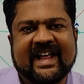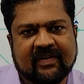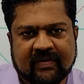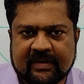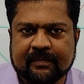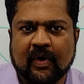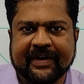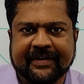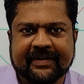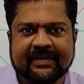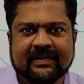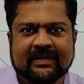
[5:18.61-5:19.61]
to L1
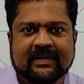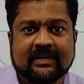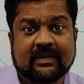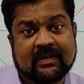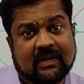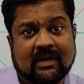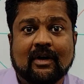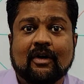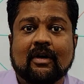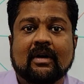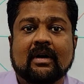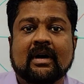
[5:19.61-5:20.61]
point.
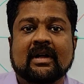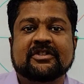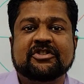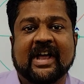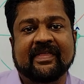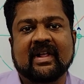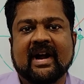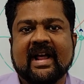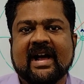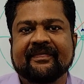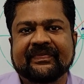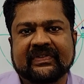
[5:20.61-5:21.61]

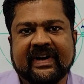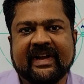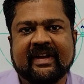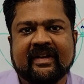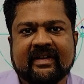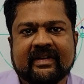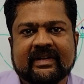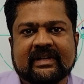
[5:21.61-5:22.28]
Chandrayaan 3,